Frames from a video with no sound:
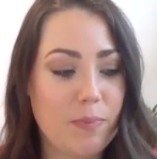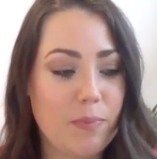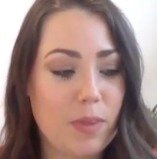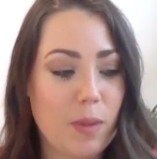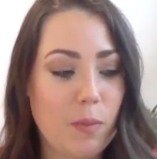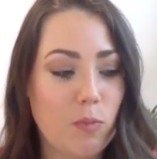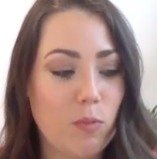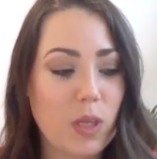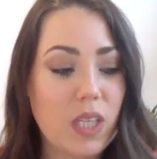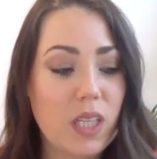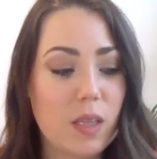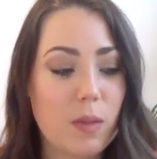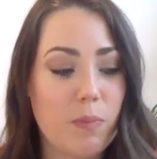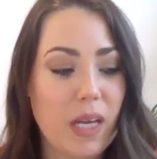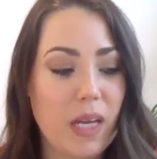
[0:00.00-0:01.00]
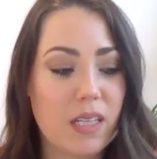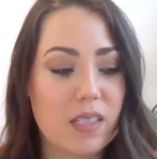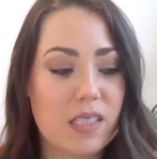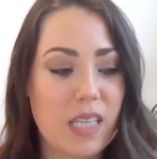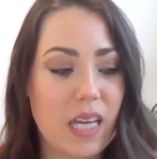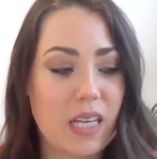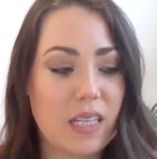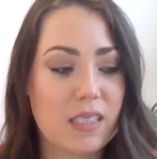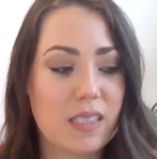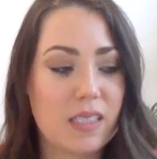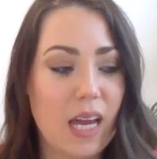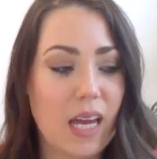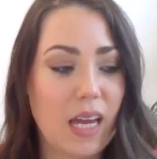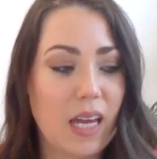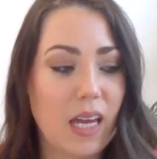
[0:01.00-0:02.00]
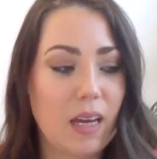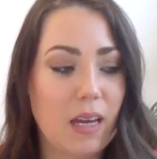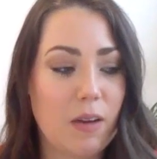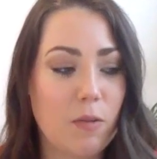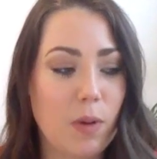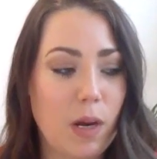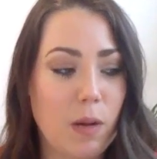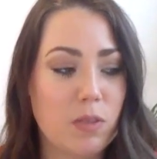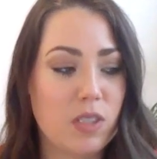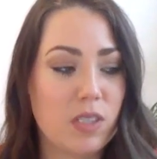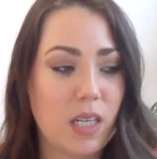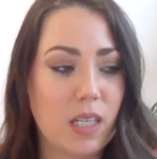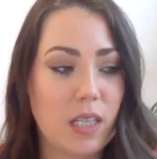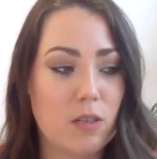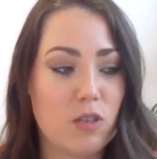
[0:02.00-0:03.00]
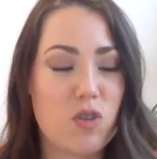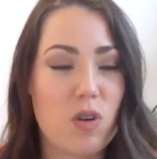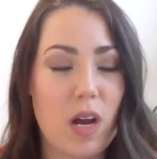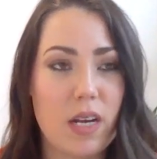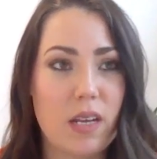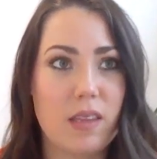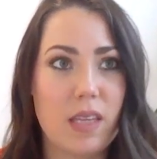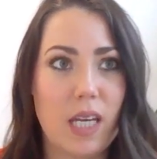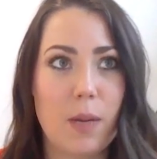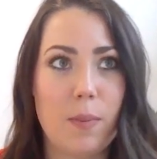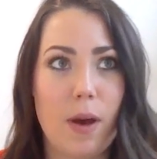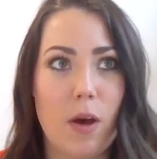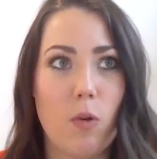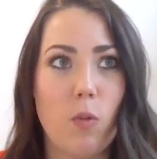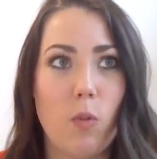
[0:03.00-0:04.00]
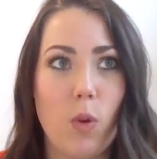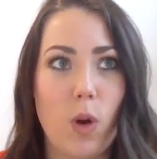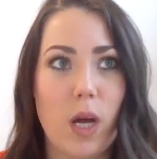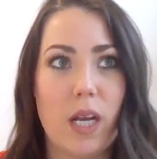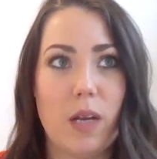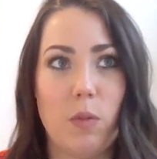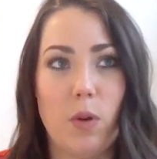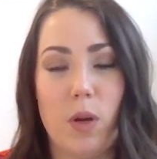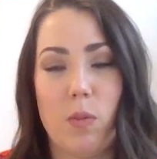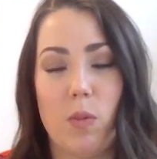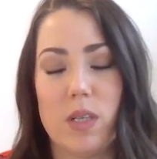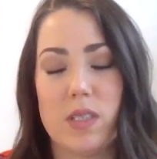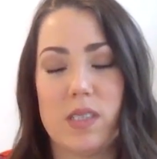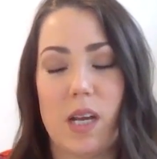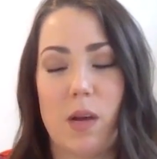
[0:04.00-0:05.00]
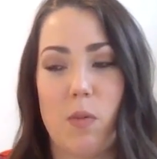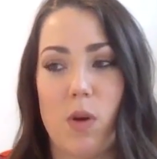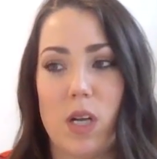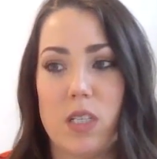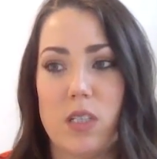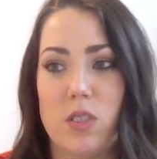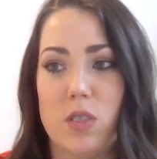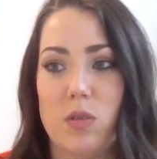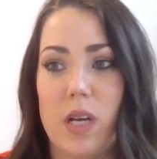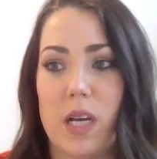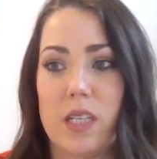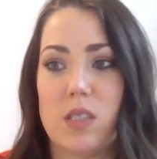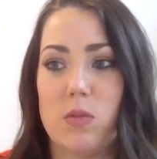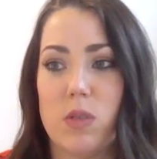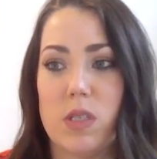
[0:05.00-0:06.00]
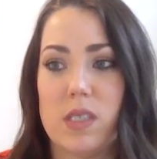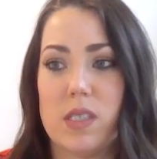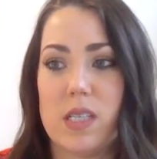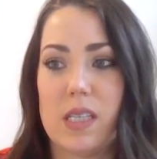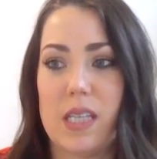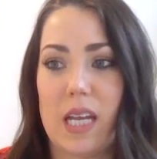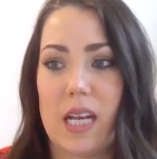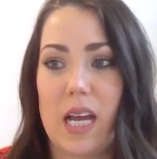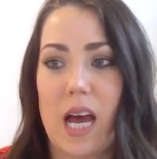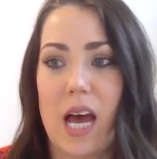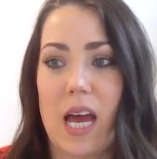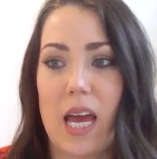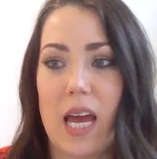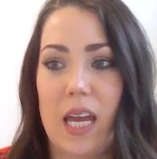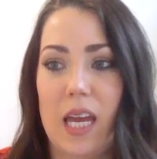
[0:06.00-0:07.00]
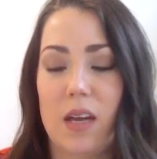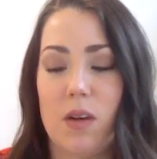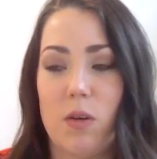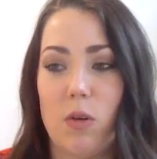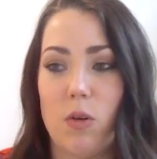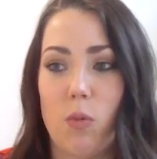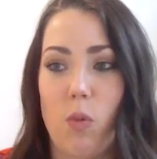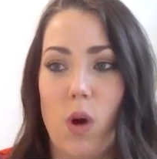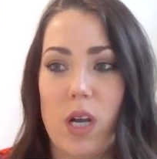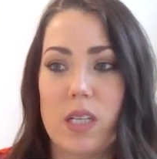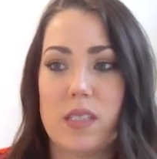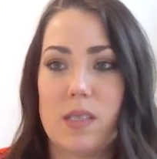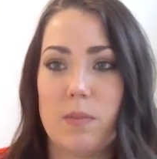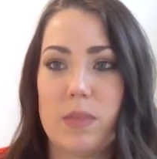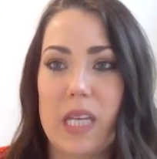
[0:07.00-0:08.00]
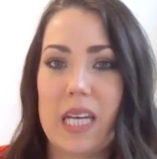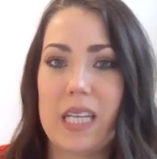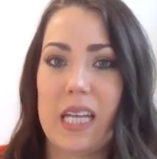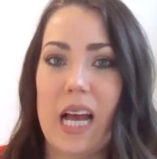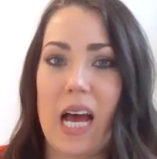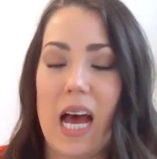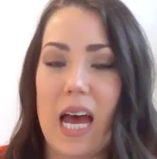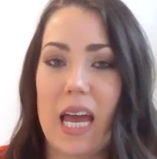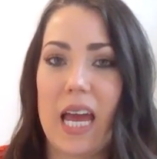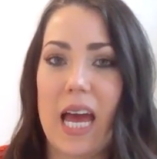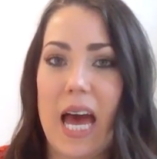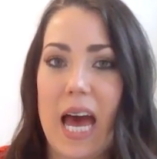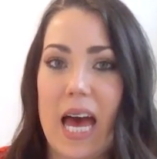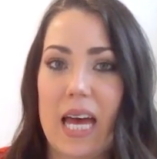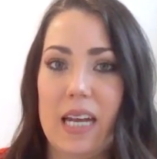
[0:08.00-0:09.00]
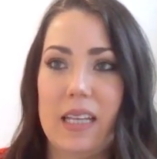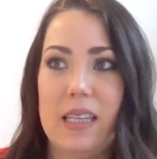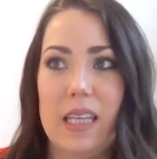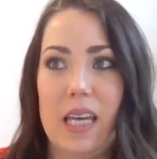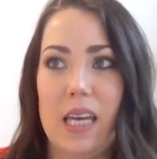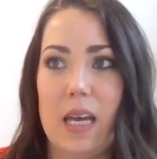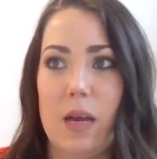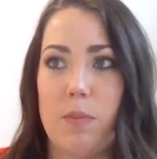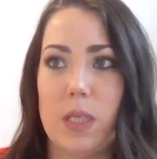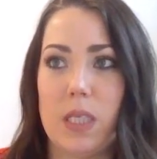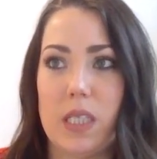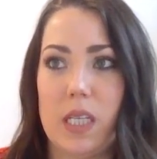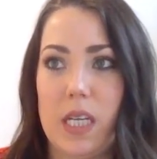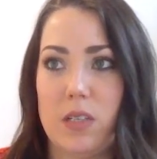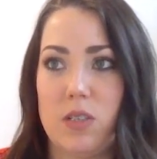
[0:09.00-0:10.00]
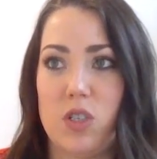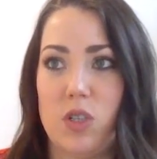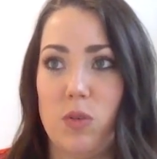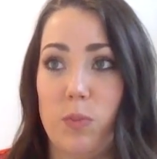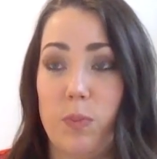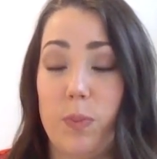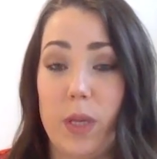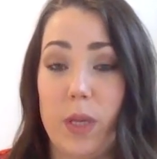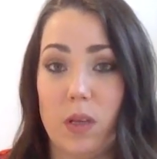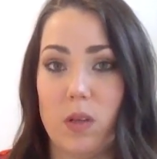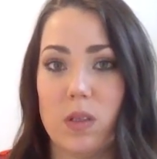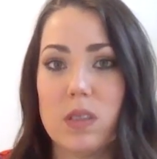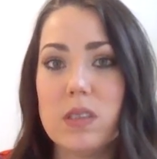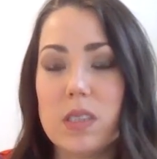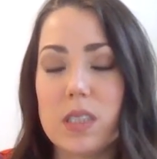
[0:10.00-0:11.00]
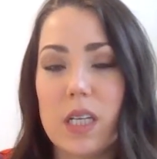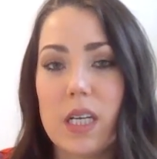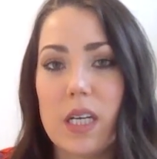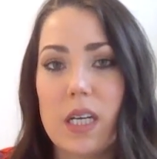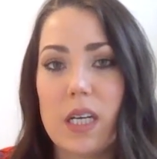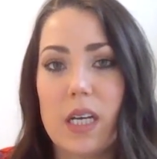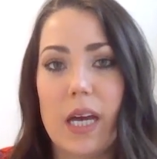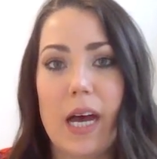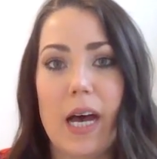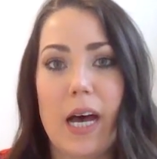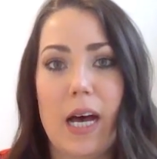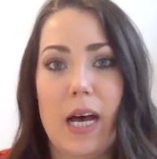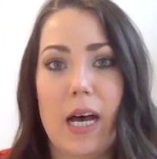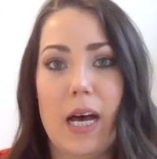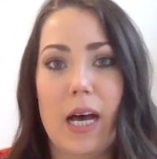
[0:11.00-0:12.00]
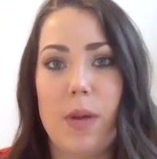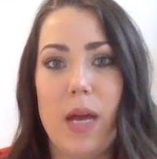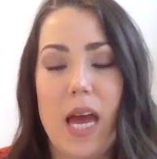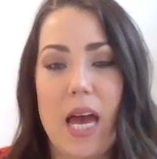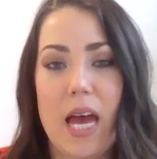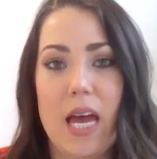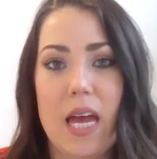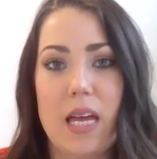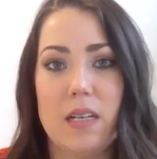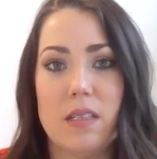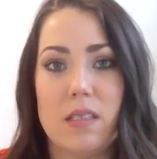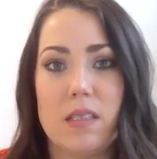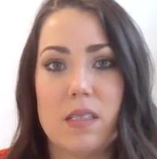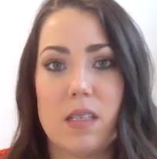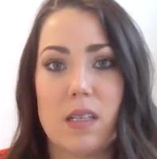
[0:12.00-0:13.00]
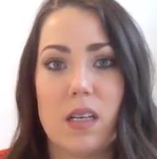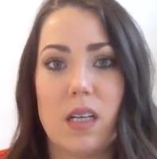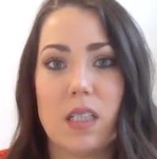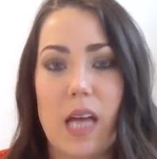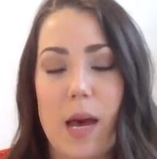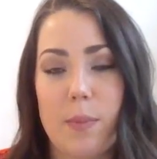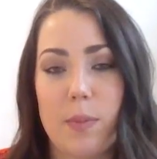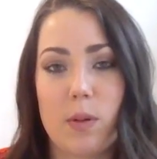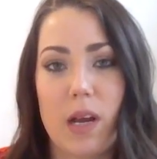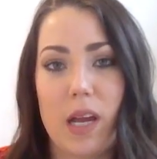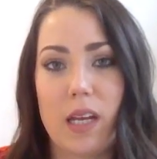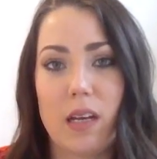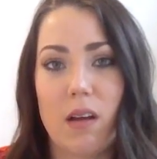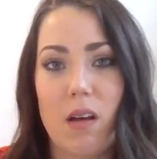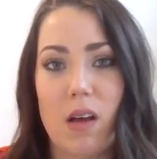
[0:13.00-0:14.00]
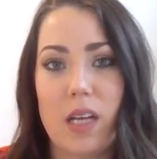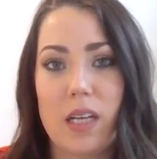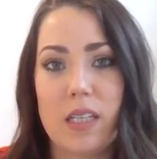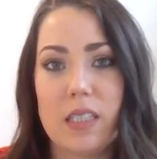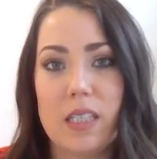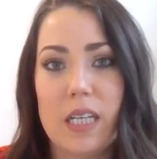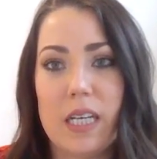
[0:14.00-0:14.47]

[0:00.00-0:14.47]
the biggest things when I was sitting there trying to think about what it was that I wanted to do next, was that I wanted something that I had the ability to build and collaborate on